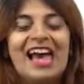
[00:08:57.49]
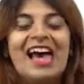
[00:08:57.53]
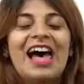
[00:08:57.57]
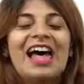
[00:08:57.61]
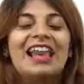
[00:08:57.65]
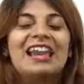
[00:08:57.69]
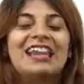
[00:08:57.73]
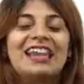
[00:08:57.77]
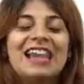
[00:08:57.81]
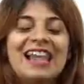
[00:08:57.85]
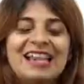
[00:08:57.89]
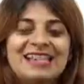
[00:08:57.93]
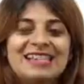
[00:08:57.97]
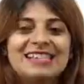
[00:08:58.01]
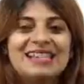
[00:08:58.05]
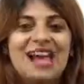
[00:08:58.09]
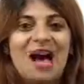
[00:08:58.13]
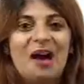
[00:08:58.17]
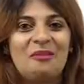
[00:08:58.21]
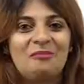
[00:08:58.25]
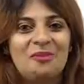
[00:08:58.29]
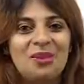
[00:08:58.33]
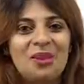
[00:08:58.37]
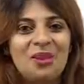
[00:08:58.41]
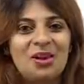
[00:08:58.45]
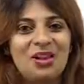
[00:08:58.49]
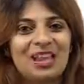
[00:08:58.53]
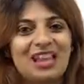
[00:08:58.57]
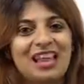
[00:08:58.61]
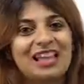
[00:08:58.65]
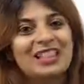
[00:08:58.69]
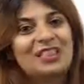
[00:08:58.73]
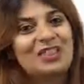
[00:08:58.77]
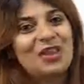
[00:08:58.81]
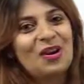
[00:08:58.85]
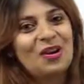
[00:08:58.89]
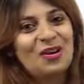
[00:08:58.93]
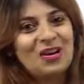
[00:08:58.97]
And let's have a look
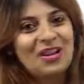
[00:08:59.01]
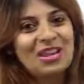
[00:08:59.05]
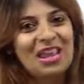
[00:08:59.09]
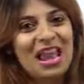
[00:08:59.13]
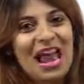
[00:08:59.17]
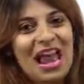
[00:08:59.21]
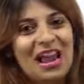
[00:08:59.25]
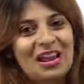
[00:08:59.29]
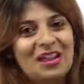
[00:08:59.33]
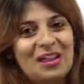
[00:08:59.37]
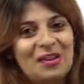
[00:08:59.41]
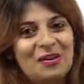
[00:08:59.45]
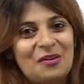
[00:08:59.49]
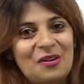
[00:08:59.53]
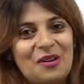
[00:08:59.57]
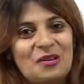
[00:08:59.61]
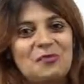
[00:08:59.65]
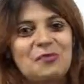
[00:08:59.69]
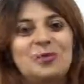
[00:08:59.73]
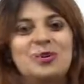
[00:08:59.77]
at third category,